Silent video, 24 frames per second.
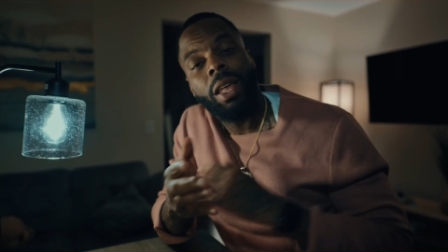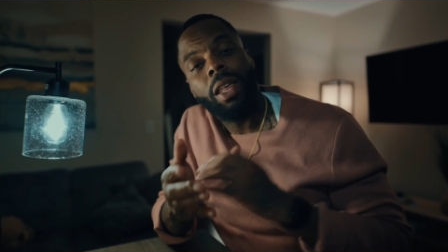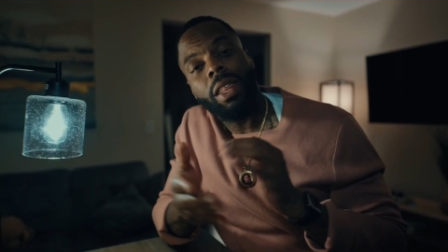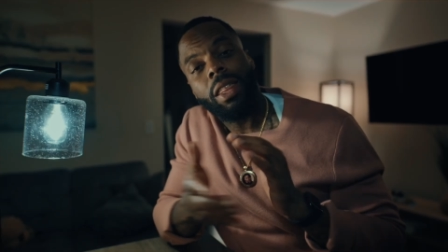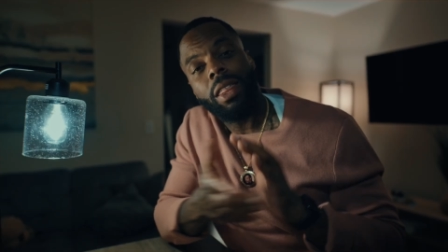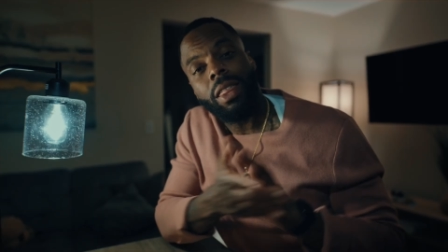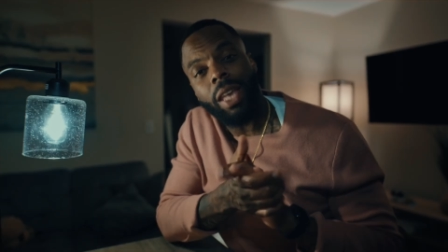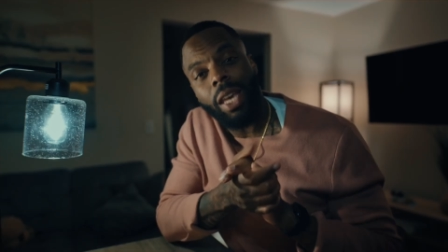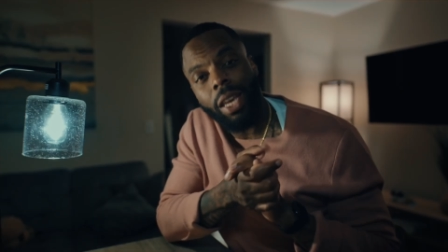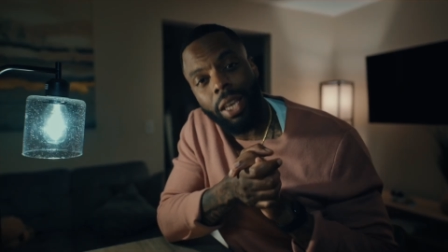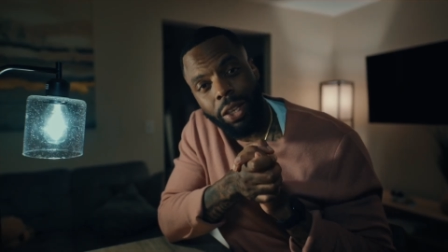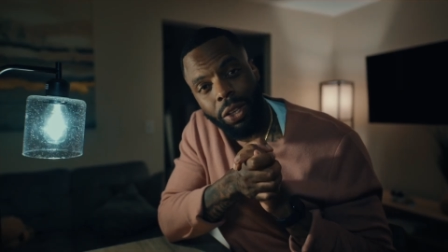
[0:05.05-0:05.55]

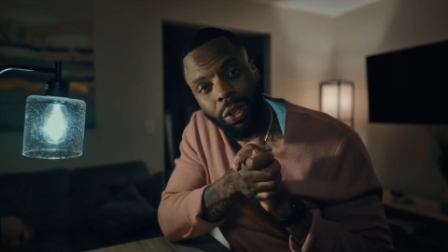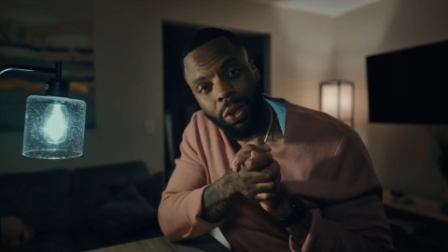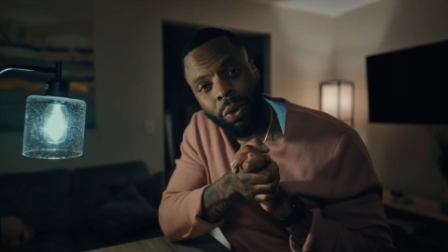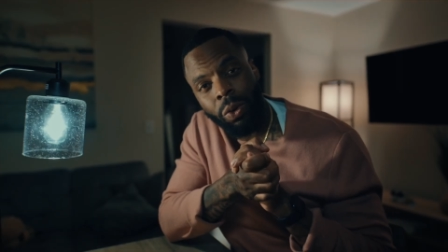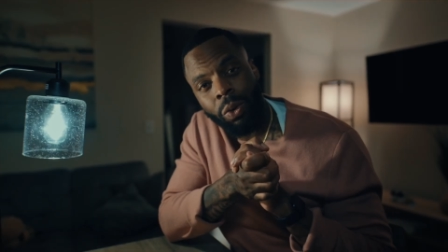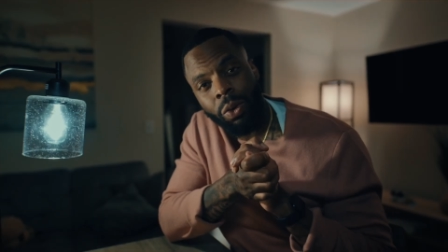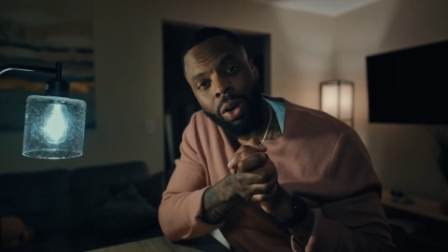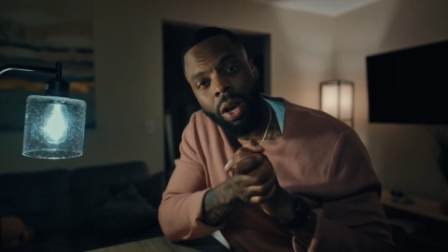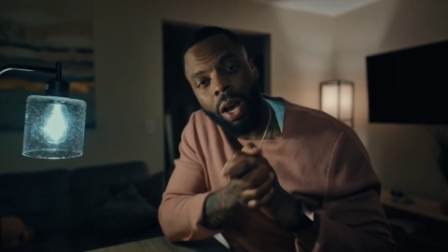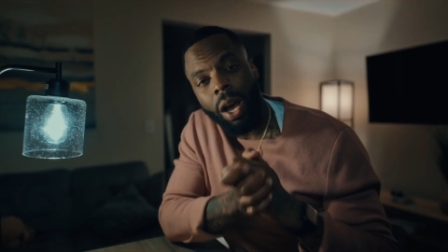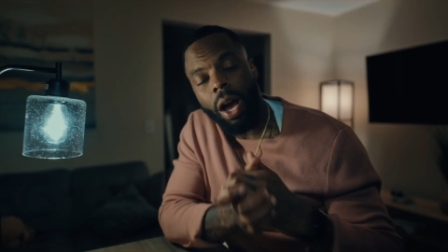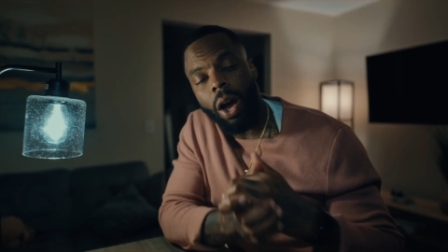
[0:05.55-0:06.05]
thank
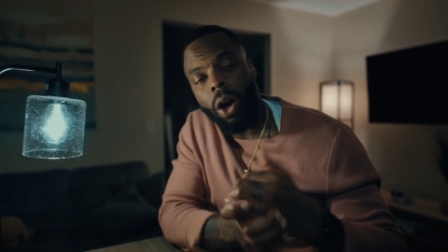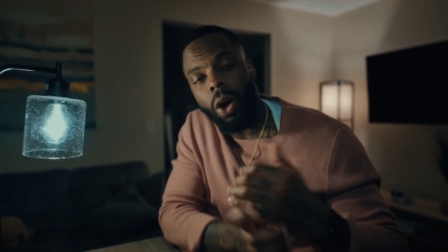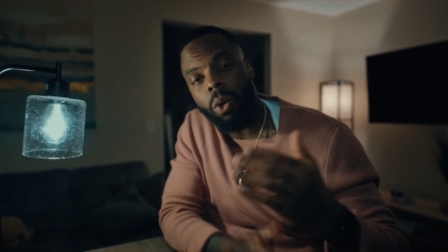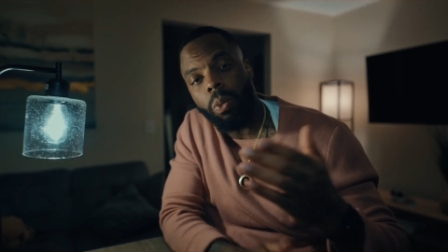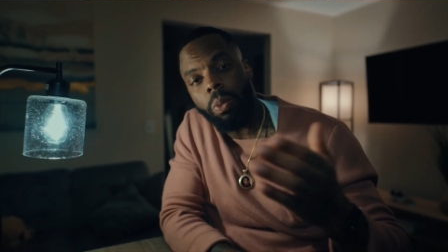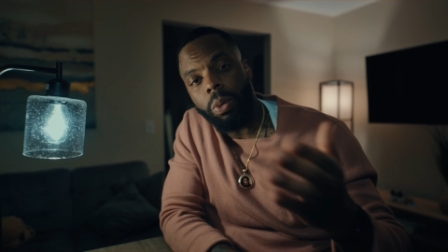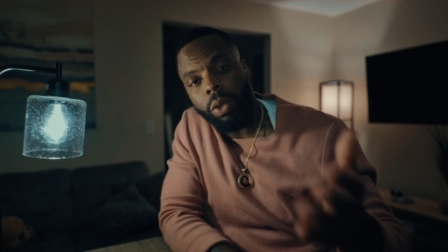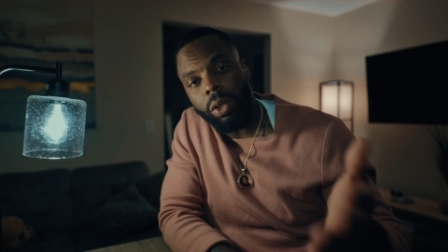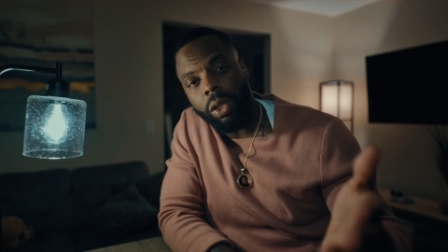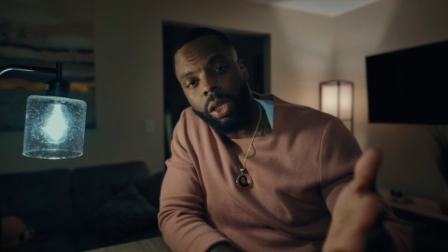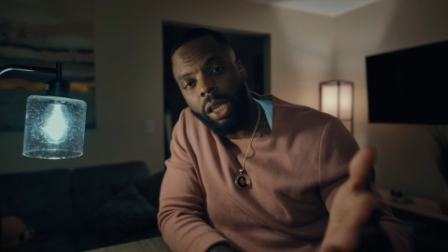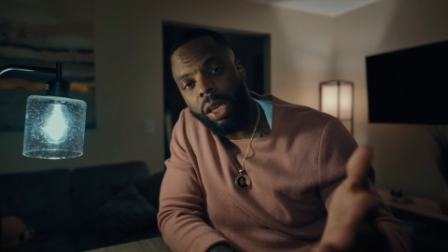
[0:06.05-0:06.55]
you. I hope
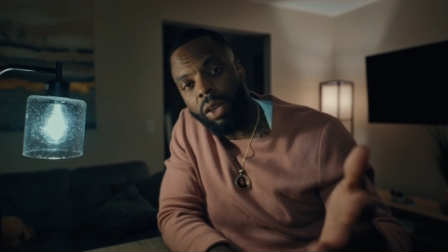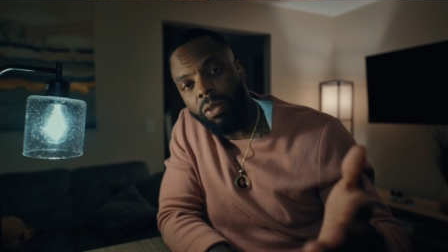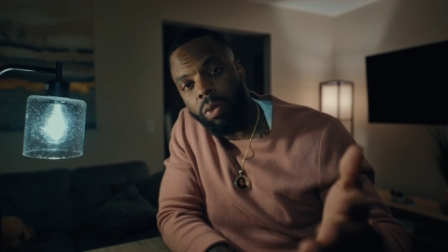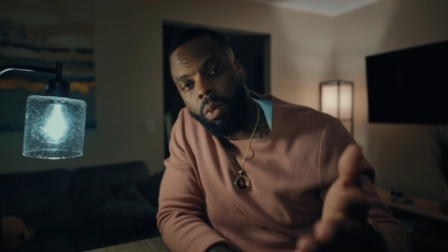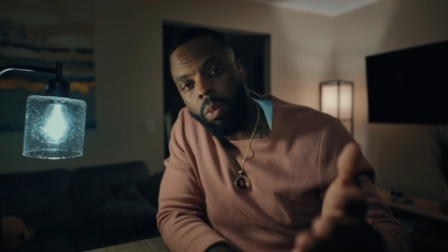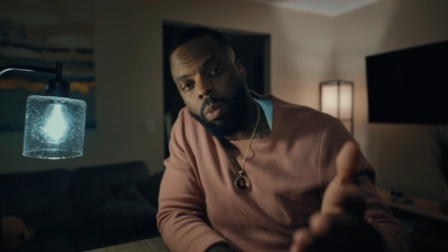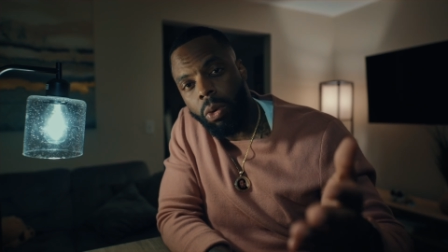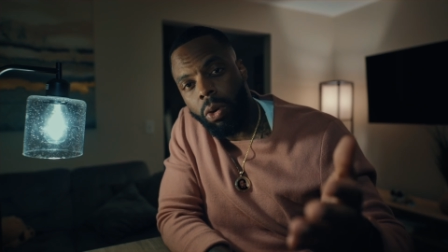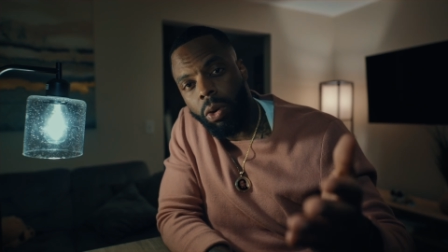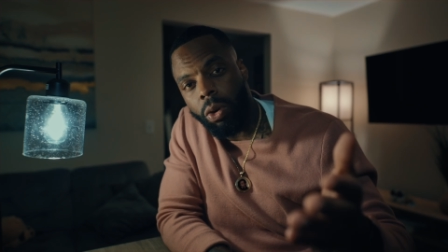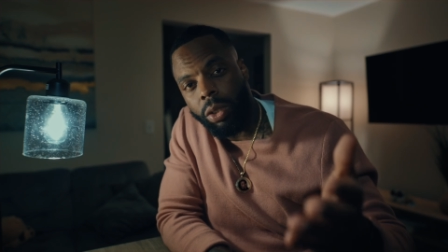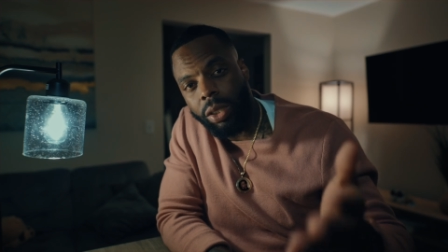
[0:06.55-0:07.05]
you leave with
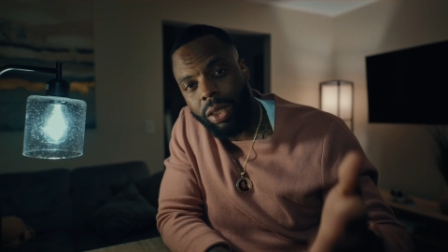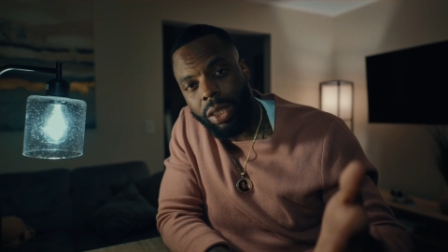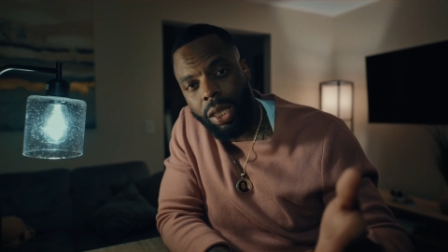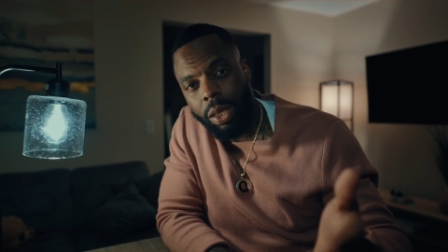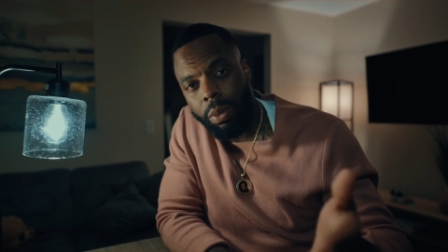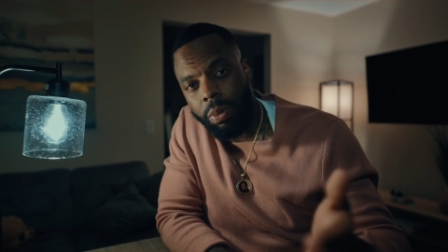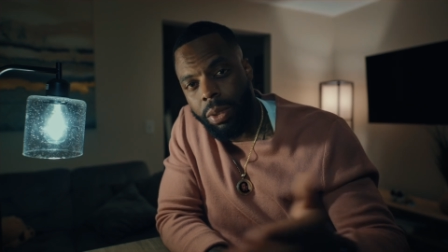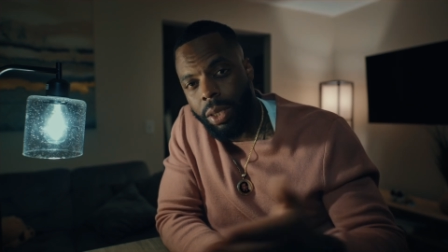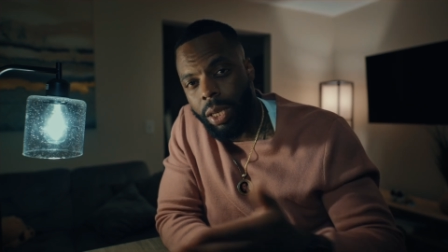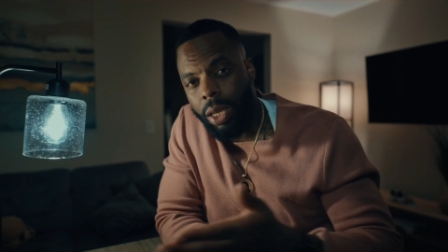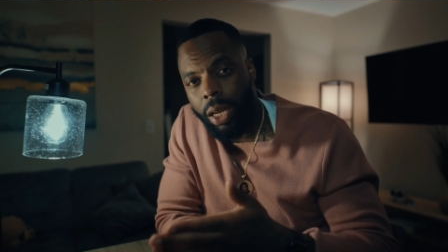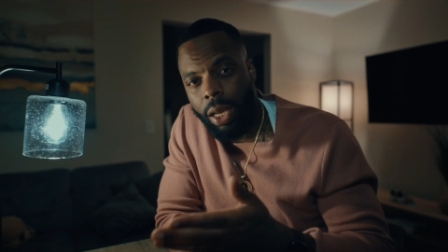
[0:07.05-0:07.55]
more
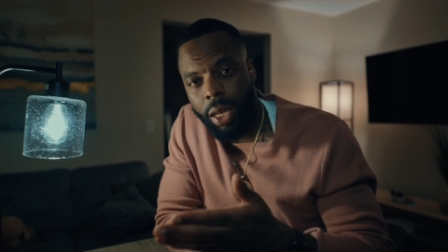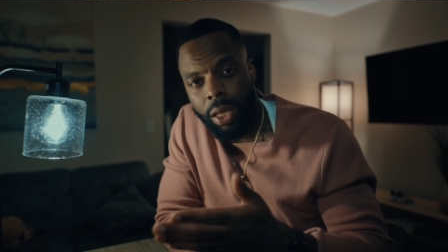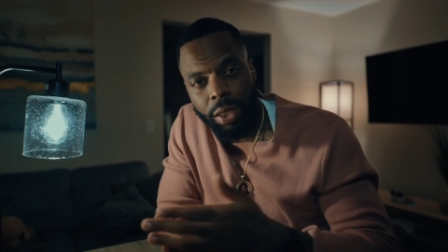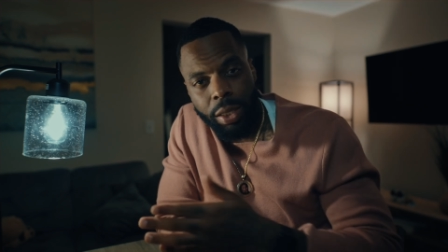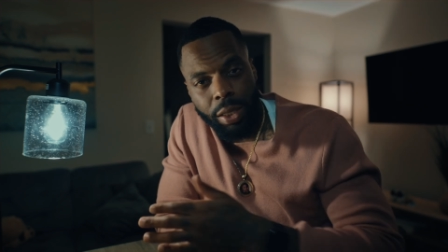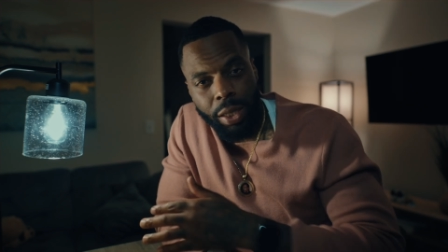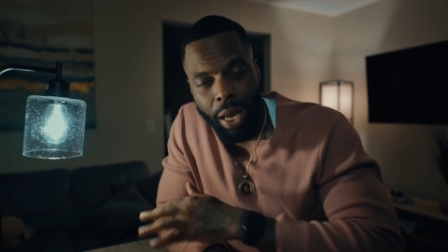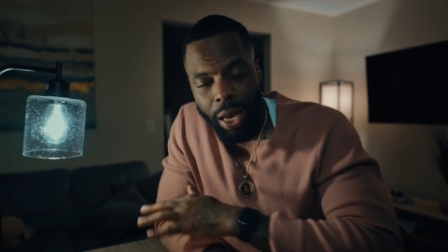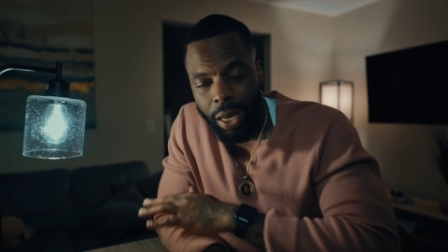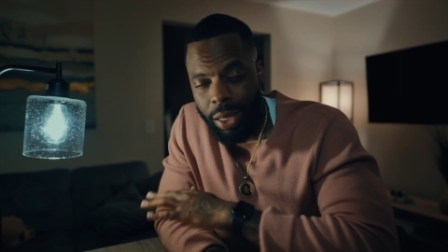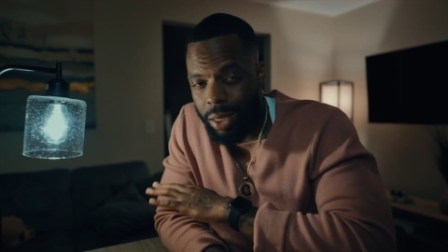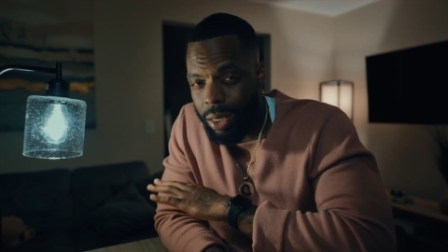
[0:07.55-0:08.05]
tips and
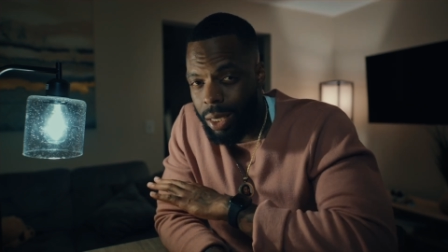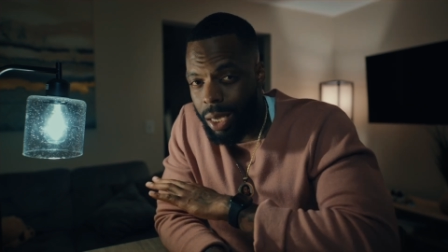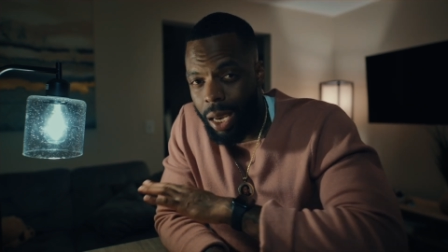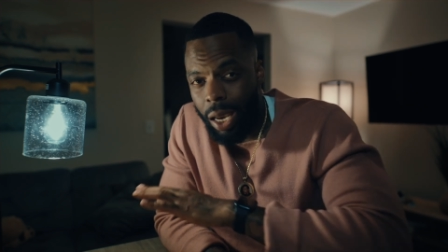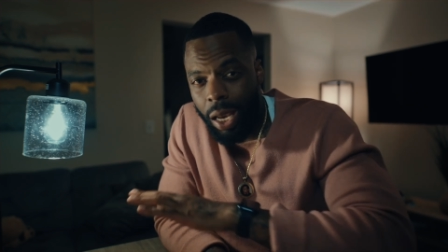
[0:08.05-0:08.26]
insights to